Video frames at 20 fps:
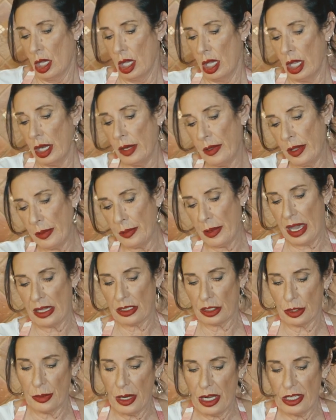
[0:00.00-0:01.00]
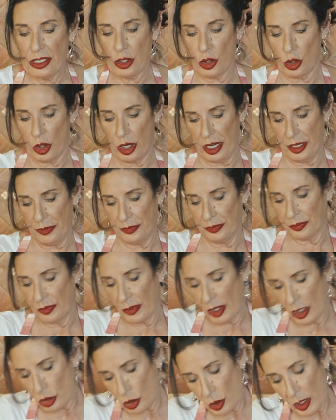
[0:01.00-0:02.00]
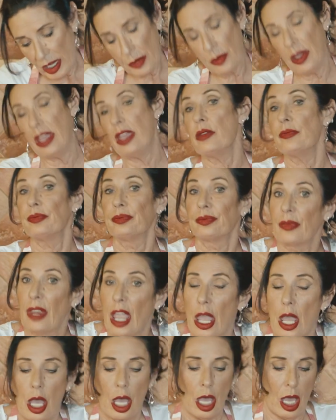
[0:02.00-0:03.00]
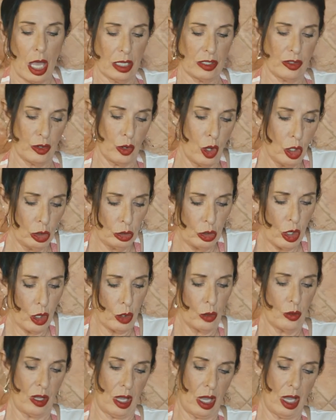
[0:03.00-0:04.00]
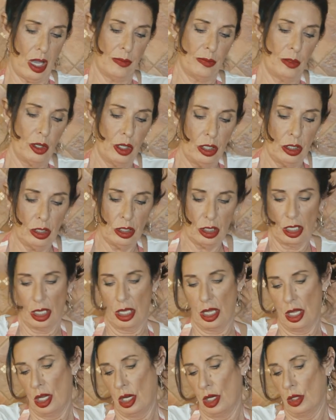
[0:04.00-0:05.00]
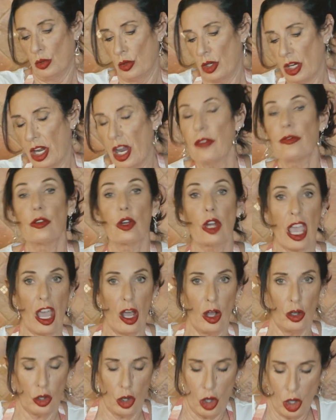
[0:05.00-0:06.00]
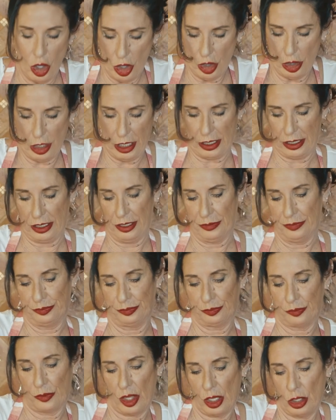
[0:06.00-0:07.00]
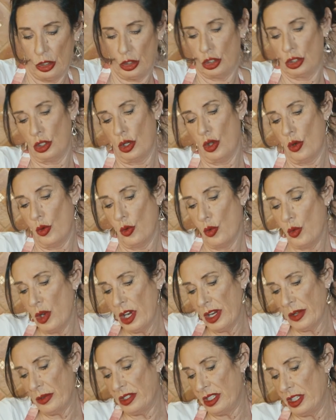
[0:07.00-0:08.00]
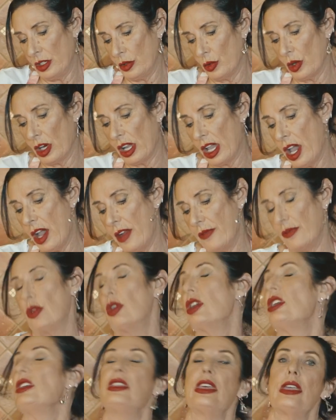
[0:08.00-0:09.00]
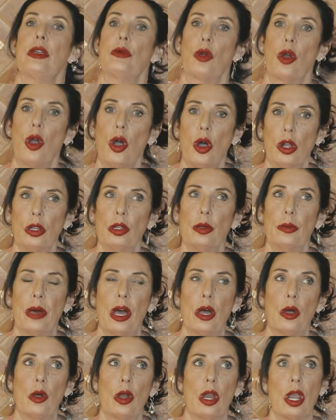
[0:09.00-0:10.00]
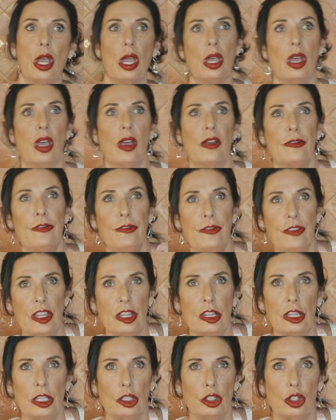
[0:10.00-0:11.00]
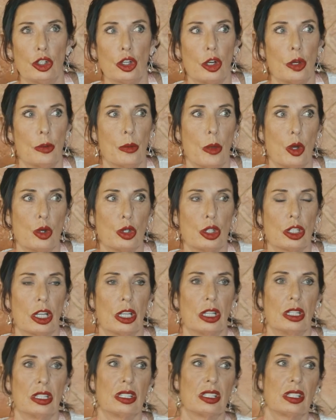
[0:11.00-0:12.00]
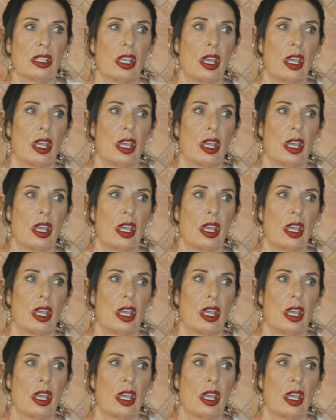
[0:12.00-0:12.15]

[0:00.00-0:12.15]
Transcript: Anyway, back to my story. So anyway, as you all know, I'm a recovered alcoholic. So when I was in recovery, they were all about feeling your emotions,